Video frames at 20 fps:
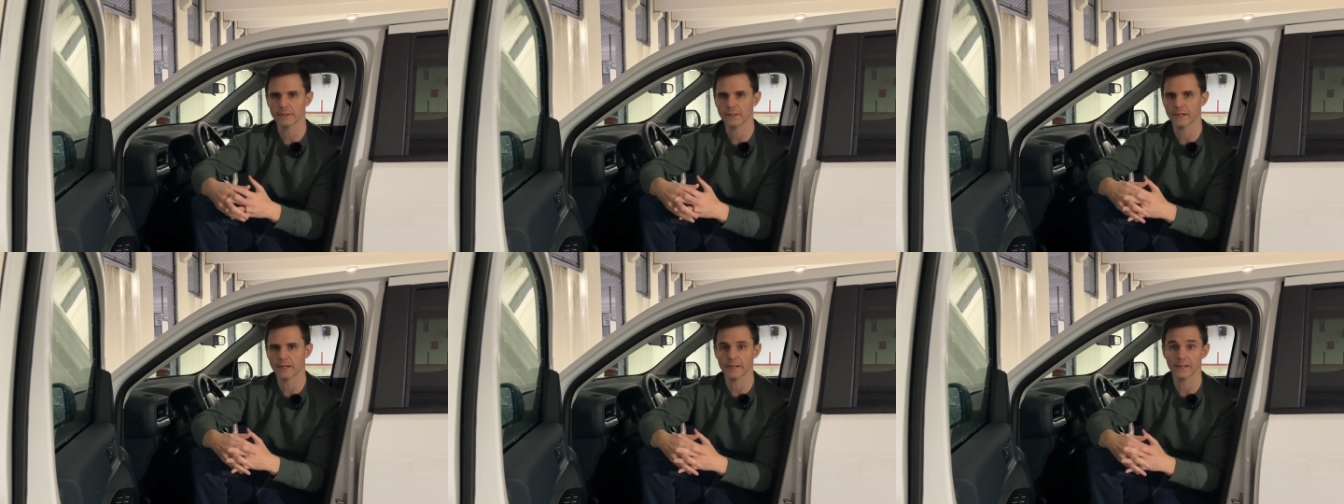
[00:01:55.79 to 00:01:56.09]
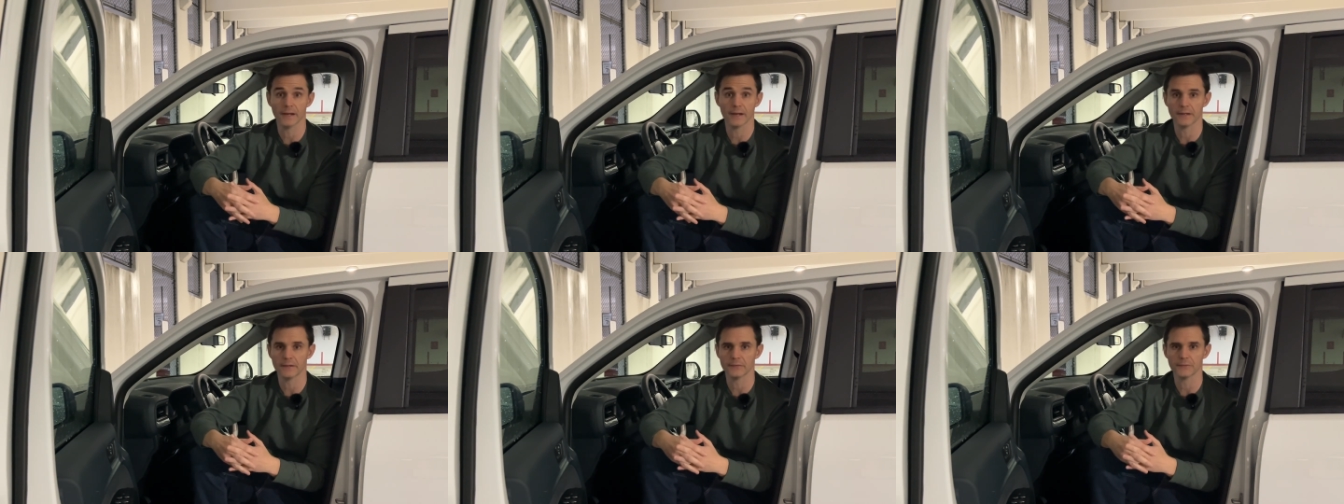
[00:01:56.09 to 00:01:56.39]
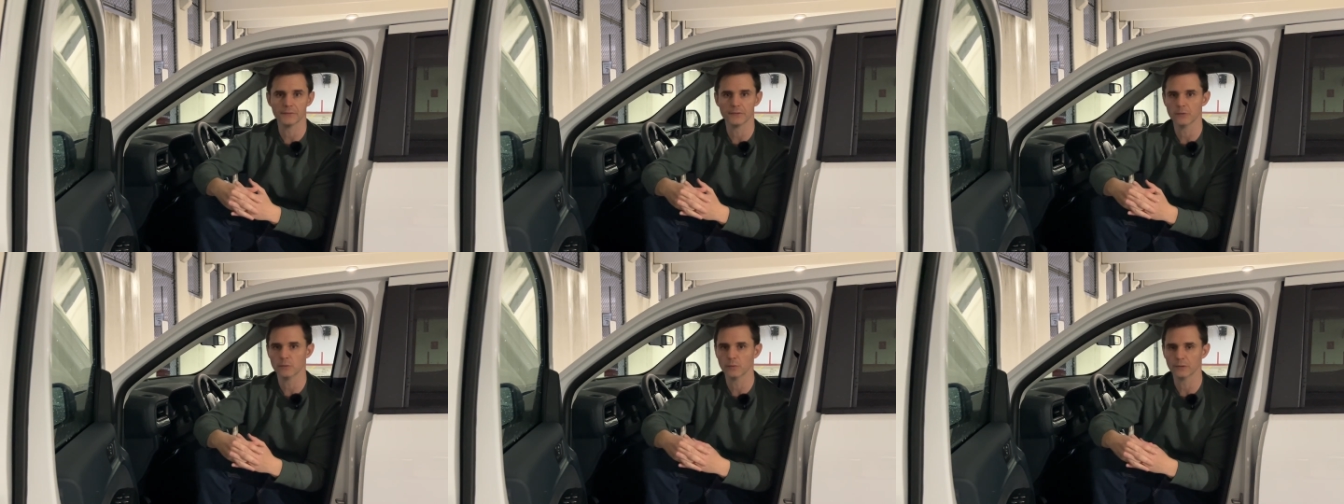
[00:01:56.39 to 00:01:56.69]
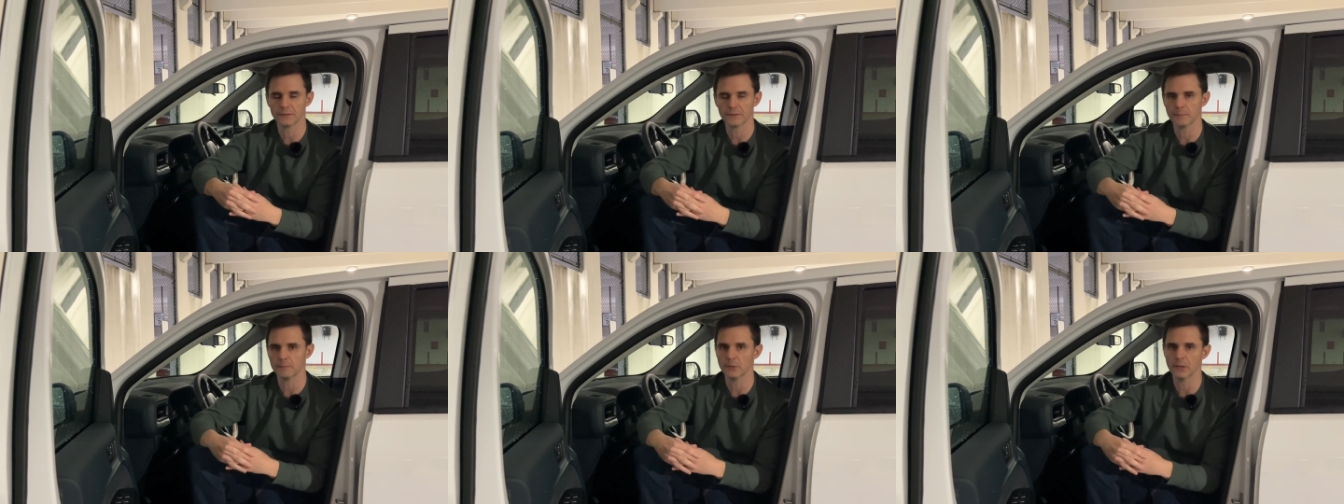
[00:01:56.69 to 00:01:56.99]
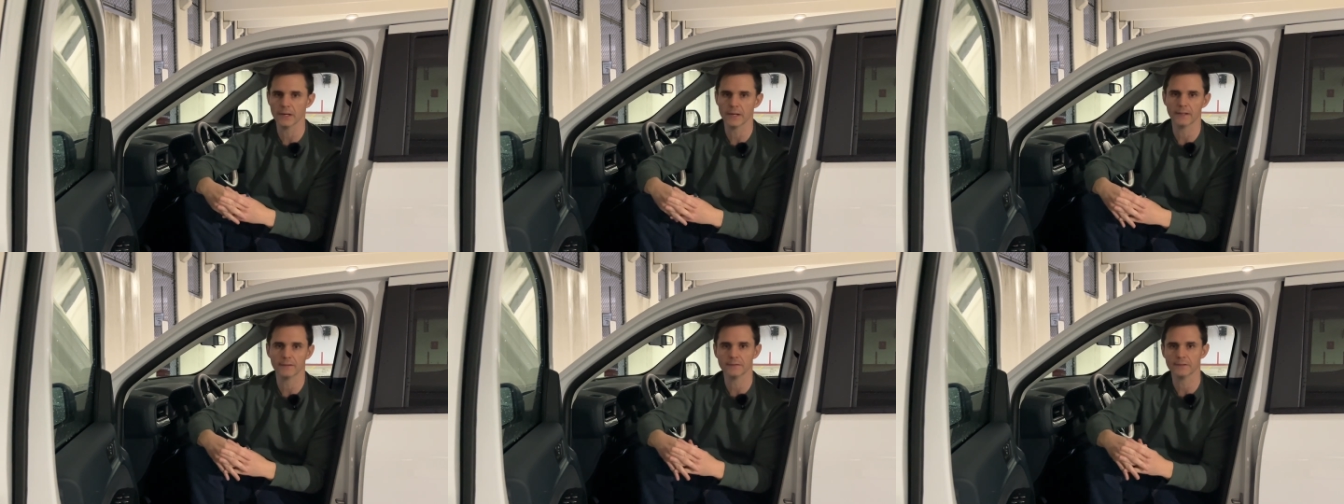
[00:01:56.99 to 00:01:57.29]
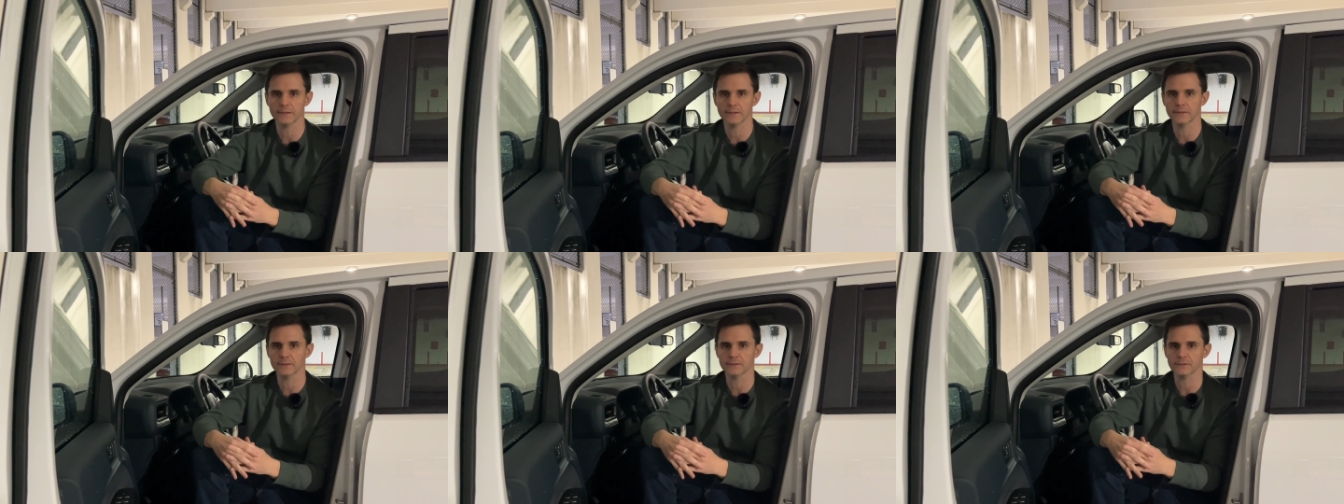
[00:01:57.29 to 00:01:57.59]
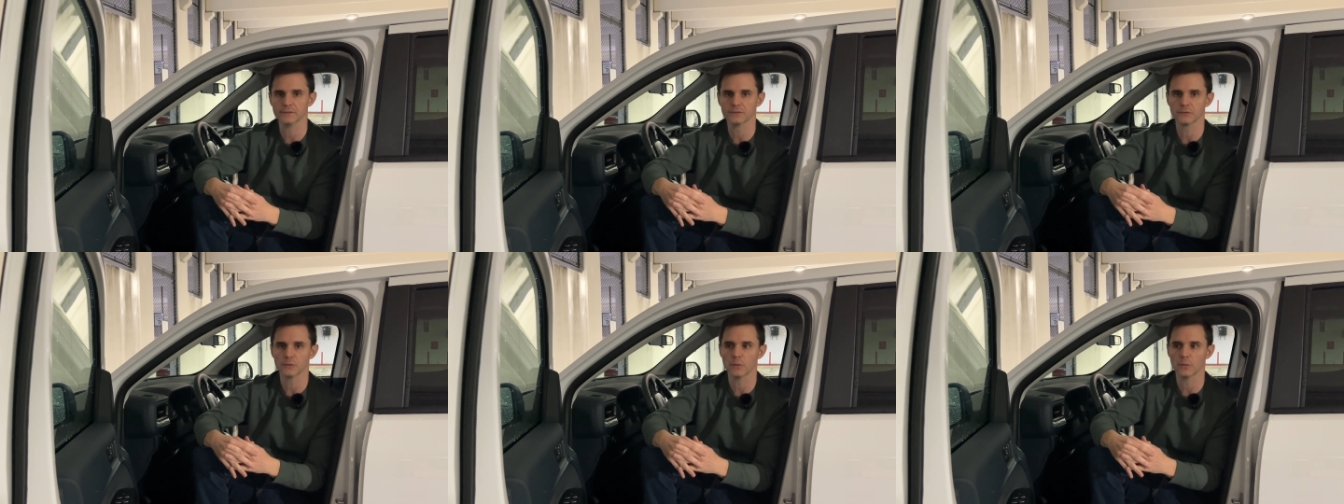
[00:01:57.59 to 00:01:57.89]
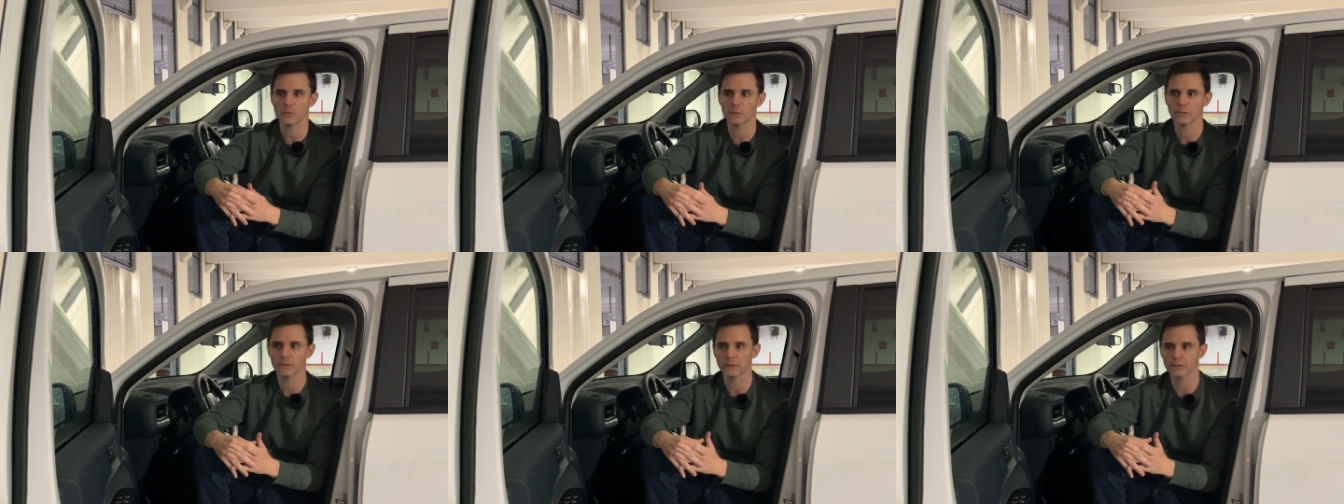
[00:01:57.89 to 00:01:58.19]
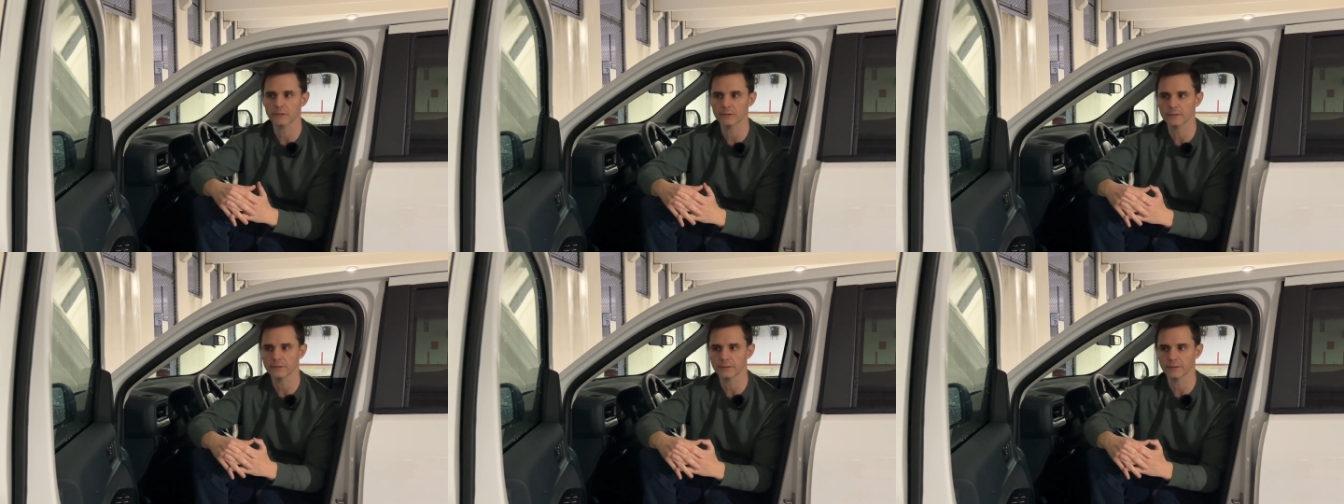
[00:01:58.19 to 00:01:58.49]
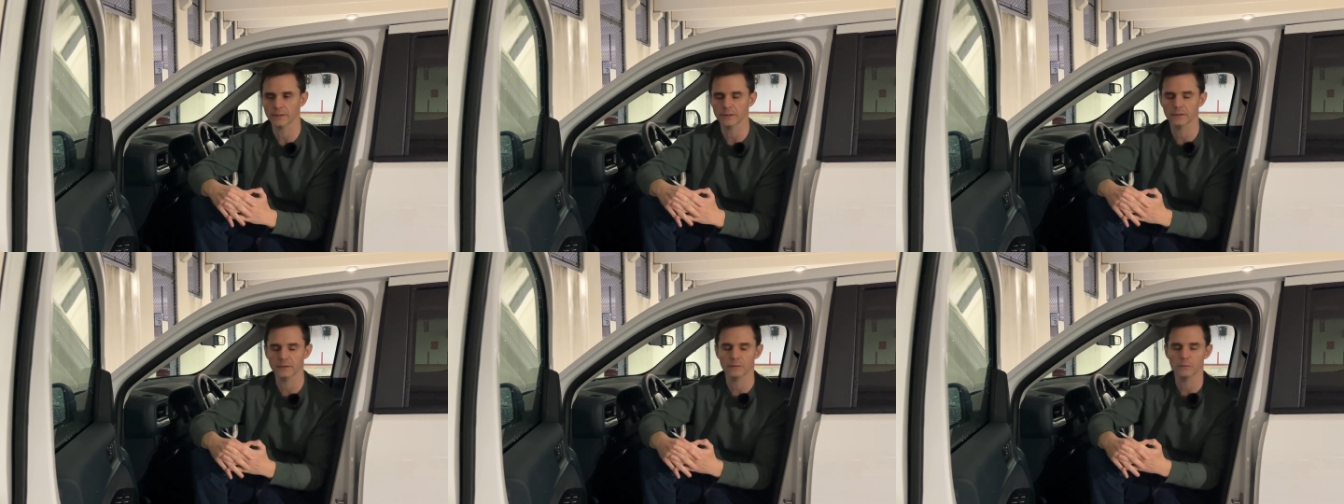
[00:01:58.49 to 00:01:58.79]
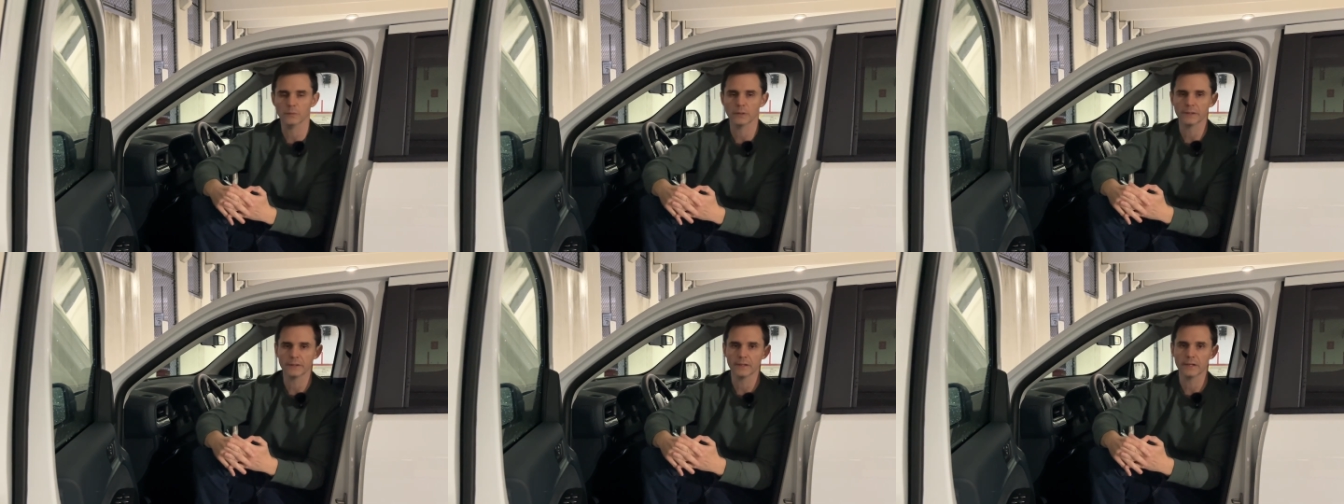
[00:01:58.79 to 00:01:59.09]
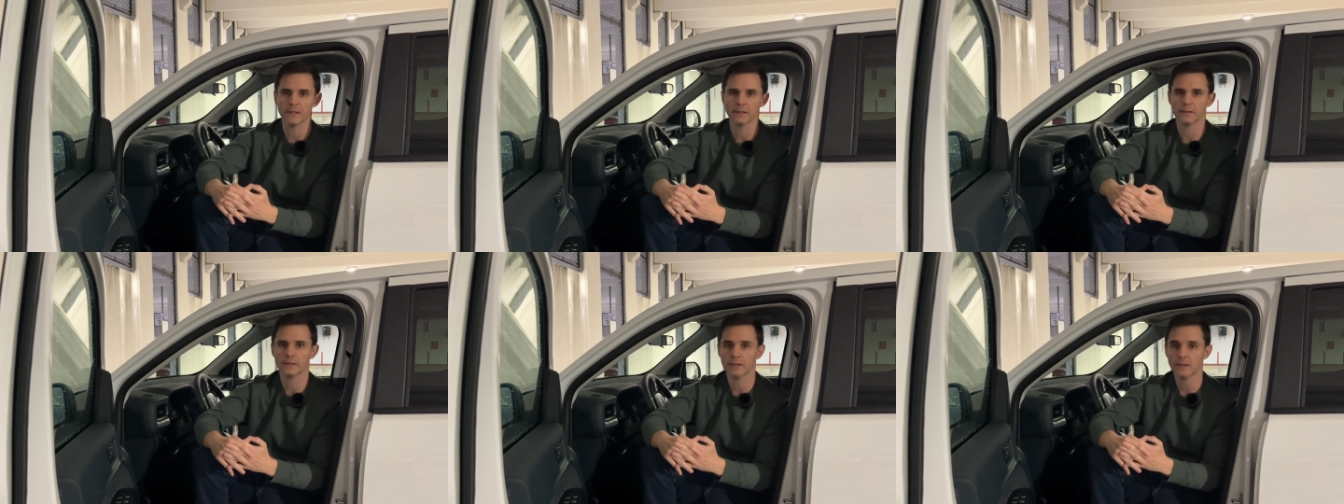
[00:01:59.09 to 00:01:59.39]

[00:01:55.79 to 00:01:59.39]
I don't know what the brand is or, you know, whatnot.